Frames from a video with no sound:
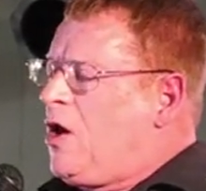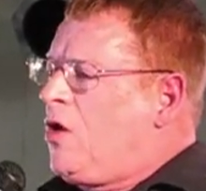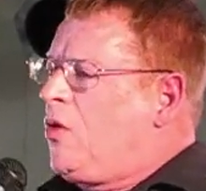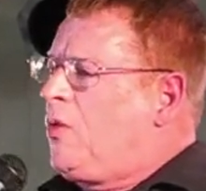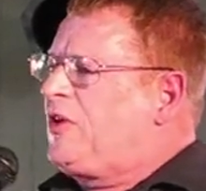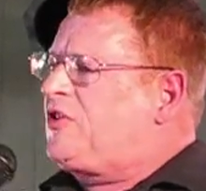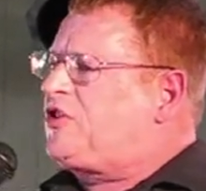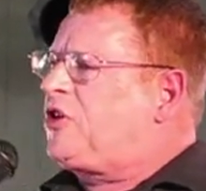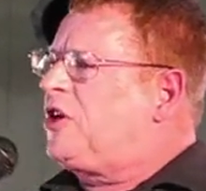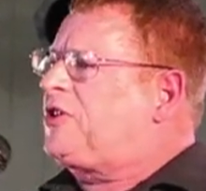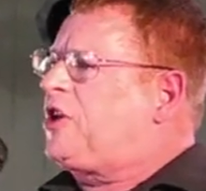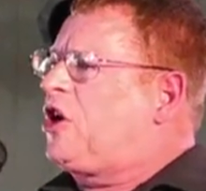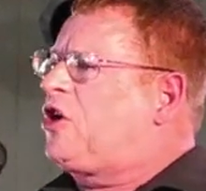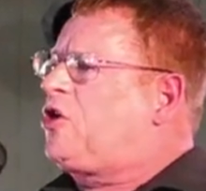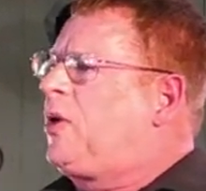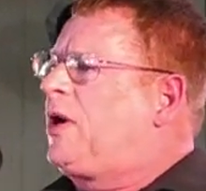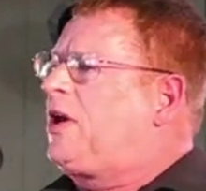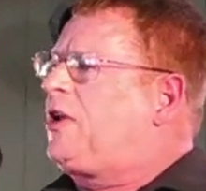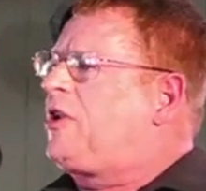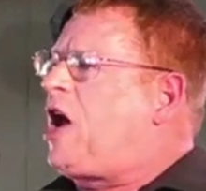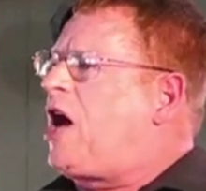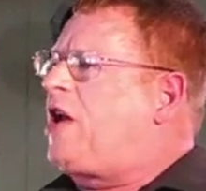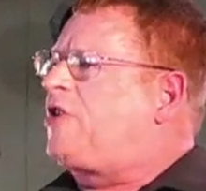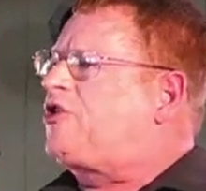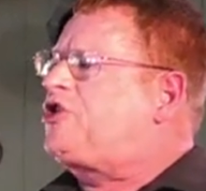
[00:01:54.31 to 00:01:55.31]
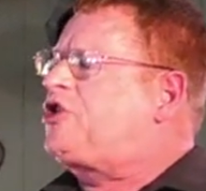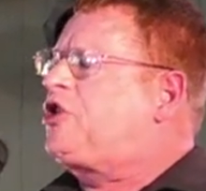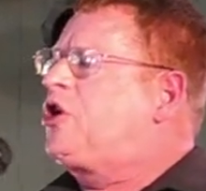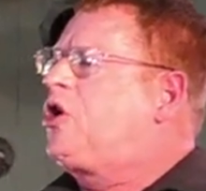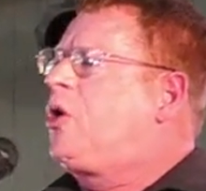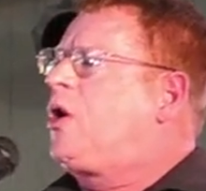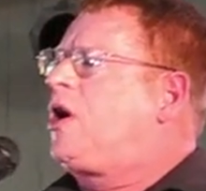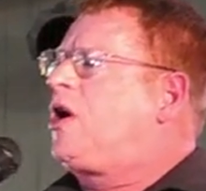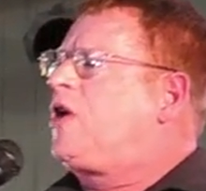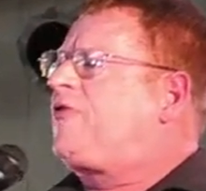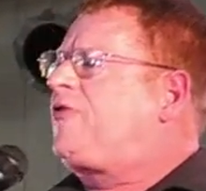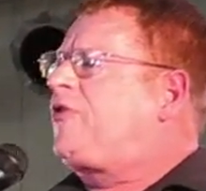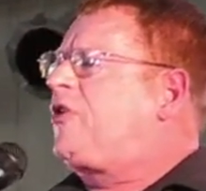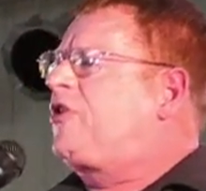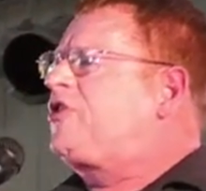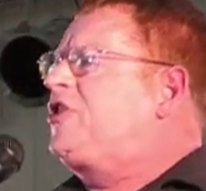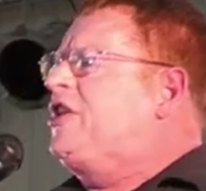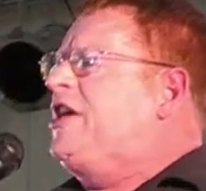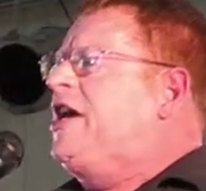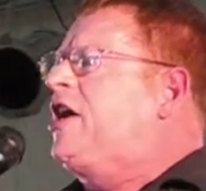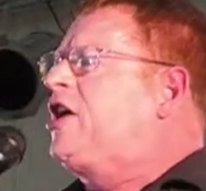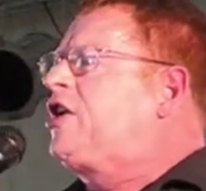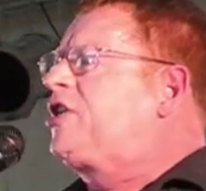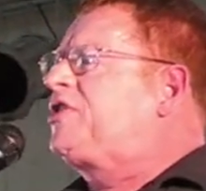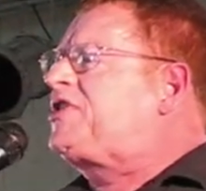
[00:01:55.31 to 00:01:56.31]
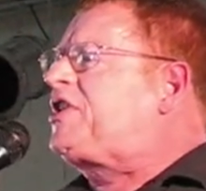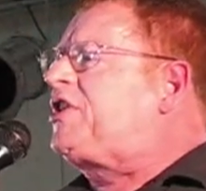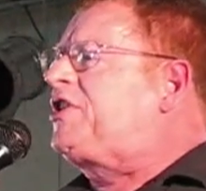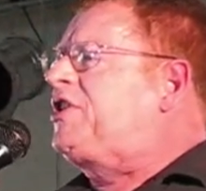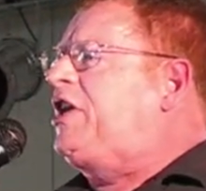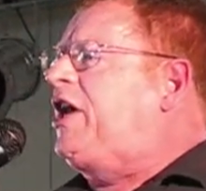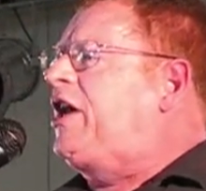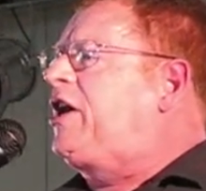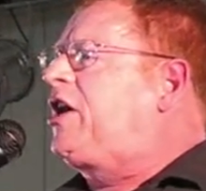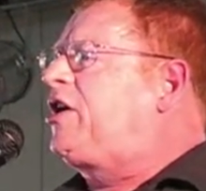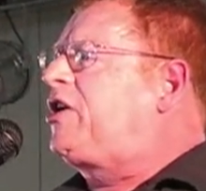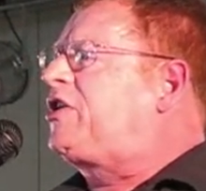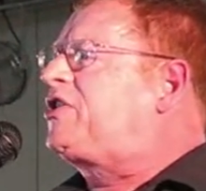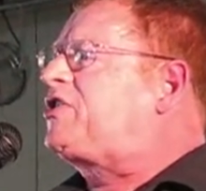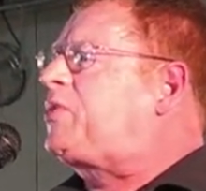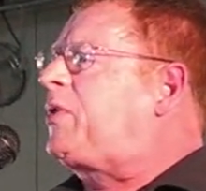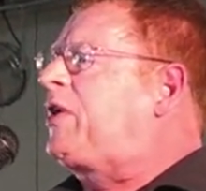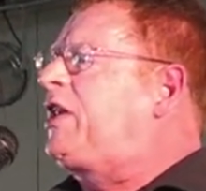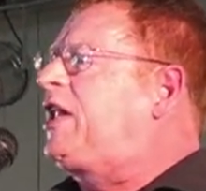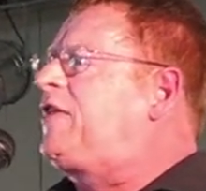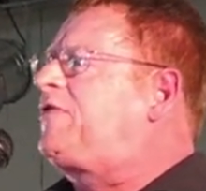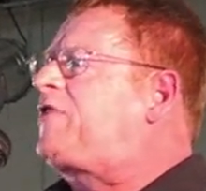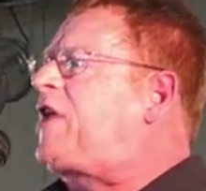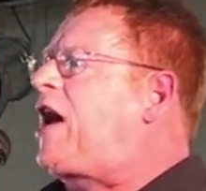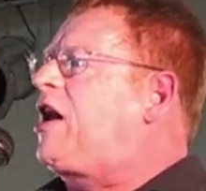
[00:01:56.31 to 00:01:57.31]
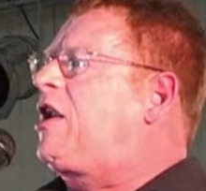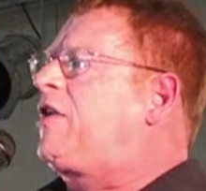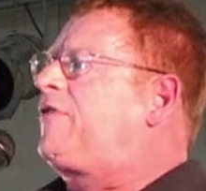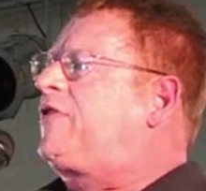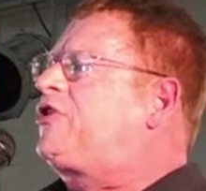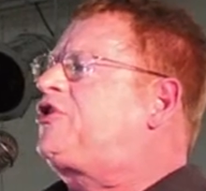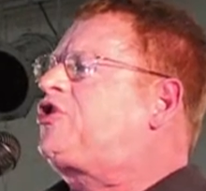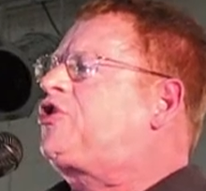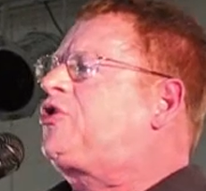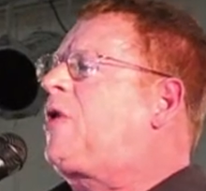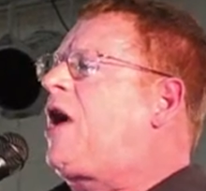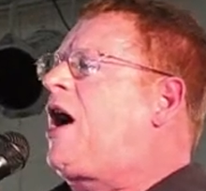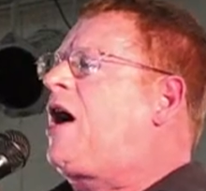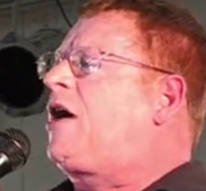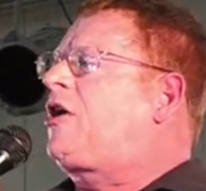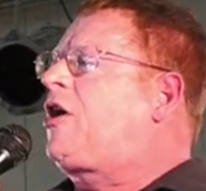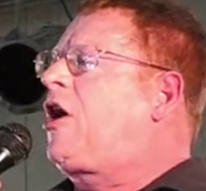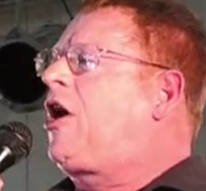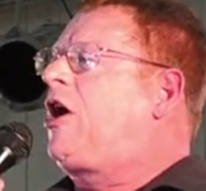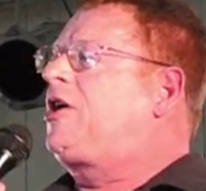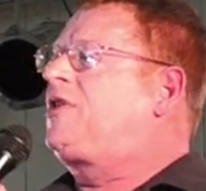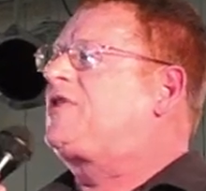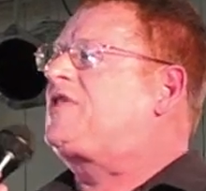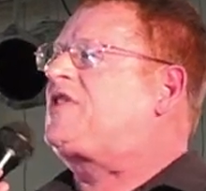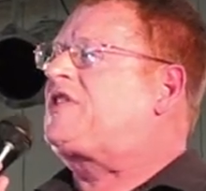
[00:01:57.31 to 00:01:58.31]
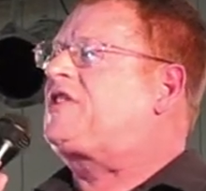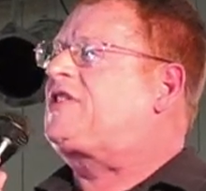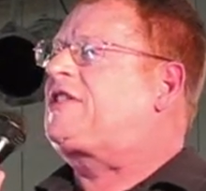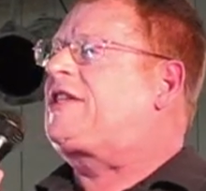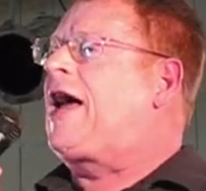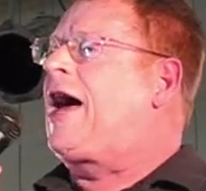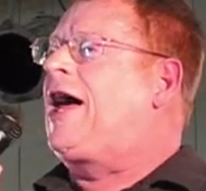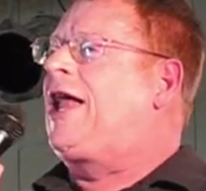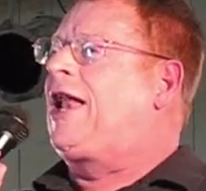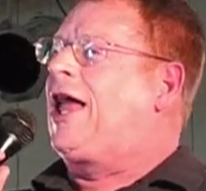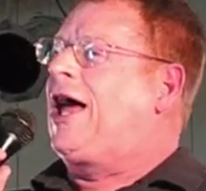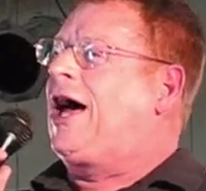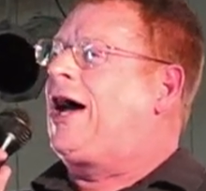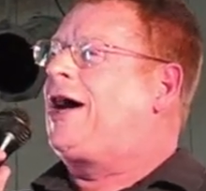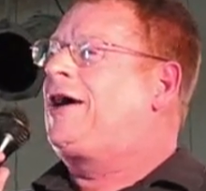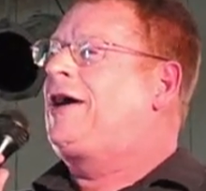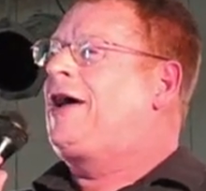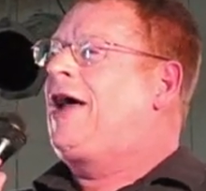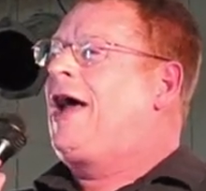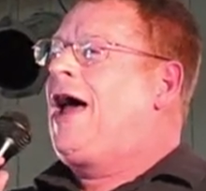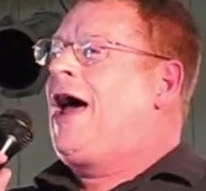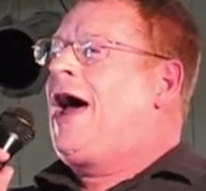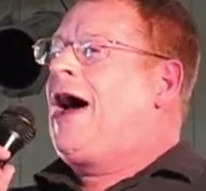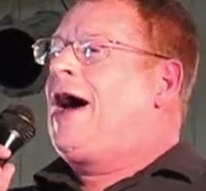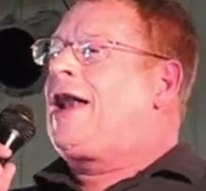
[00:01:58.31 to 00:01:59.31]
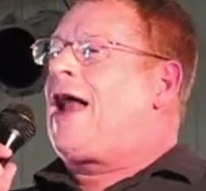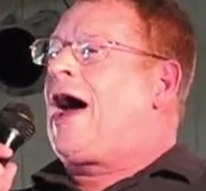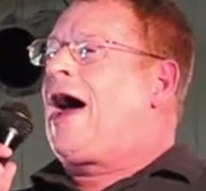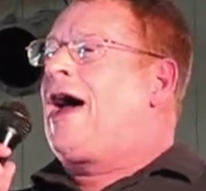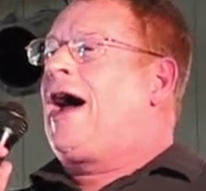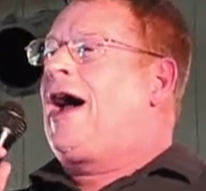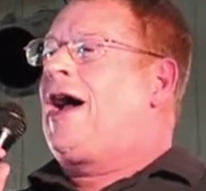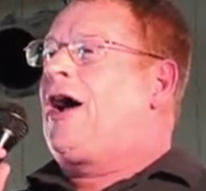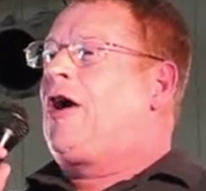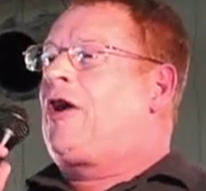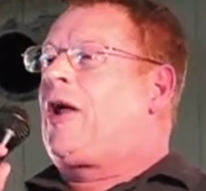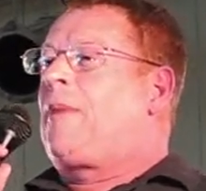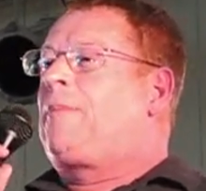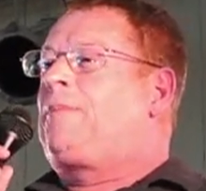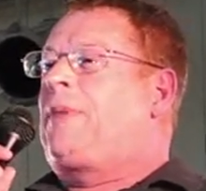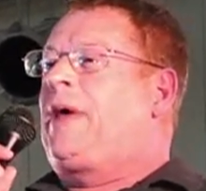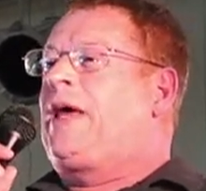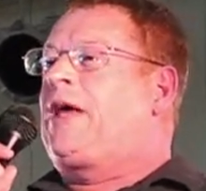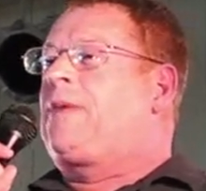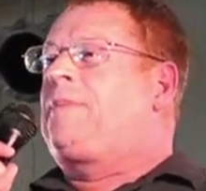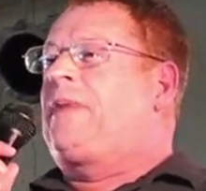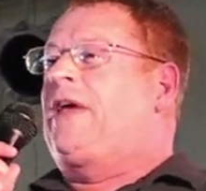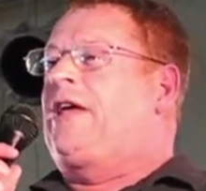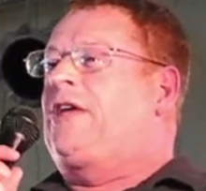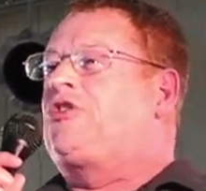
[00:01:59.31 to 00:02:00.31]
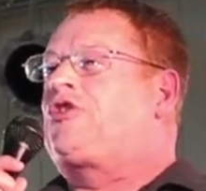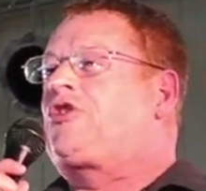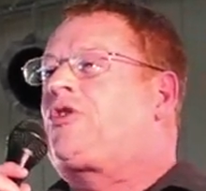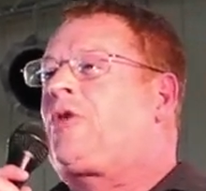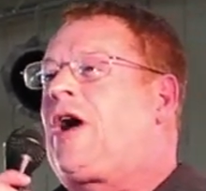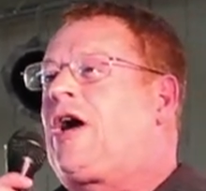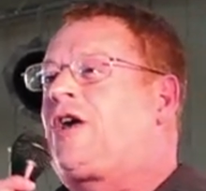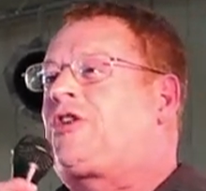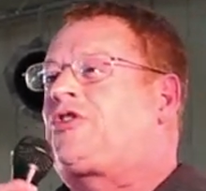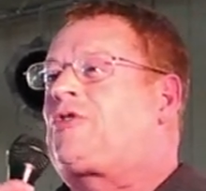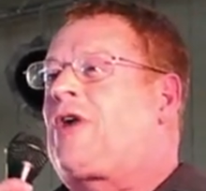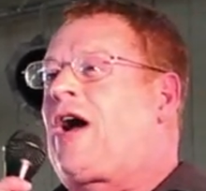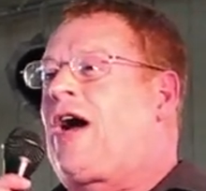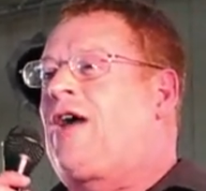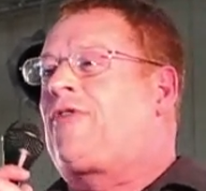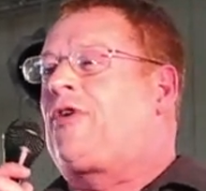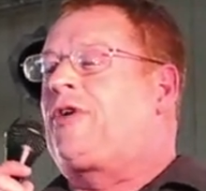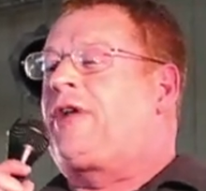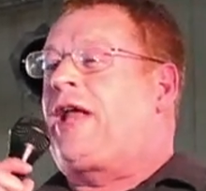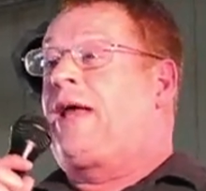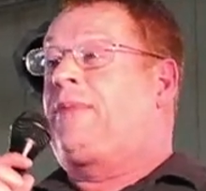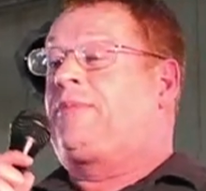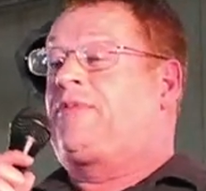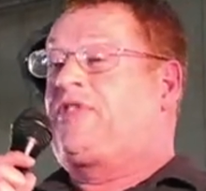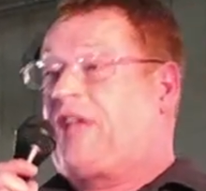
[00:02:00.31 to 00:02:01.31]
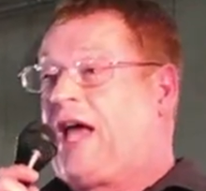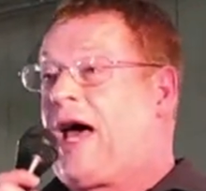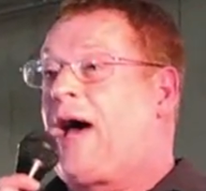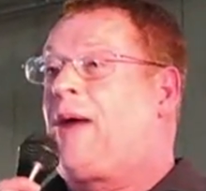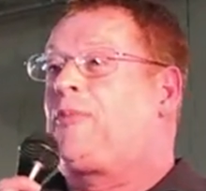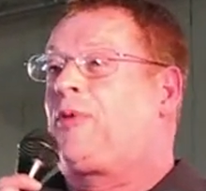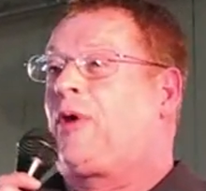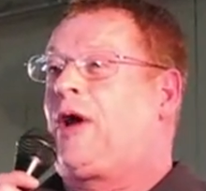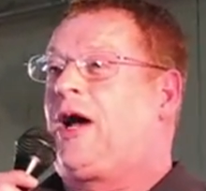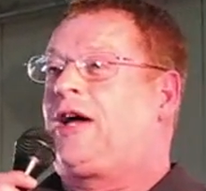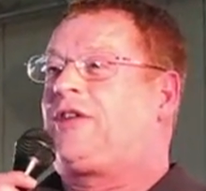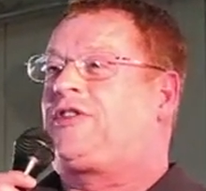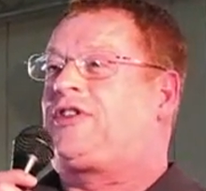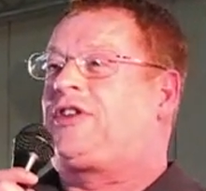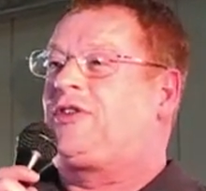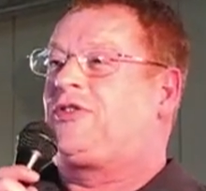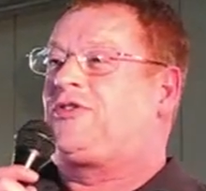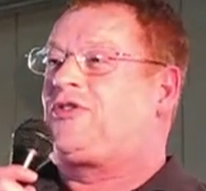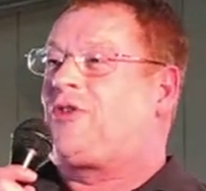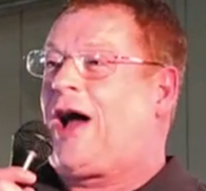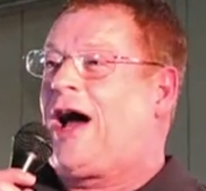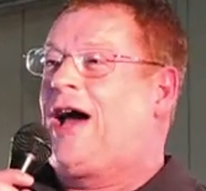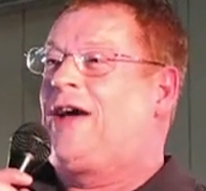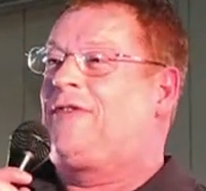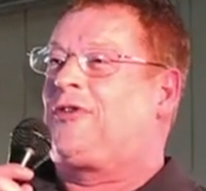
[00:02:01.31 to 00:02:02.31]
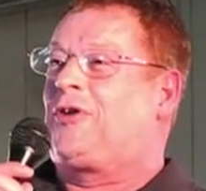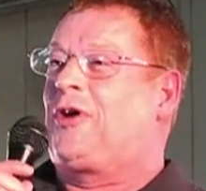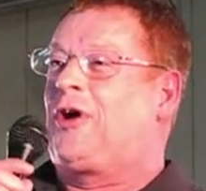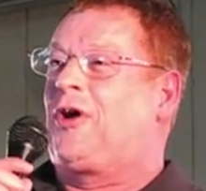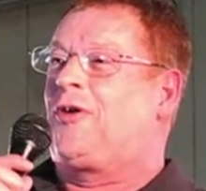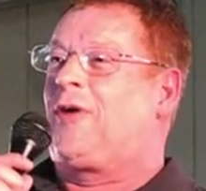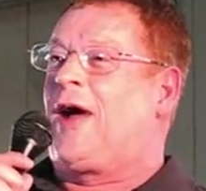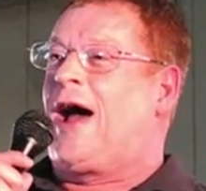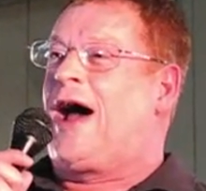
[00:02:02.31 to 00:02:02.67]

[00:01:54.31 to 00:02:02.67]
We took the quilt on tour for years and years. We lived out of a truck called Stella, and I hired a big mean truck driver named Deborah to drive her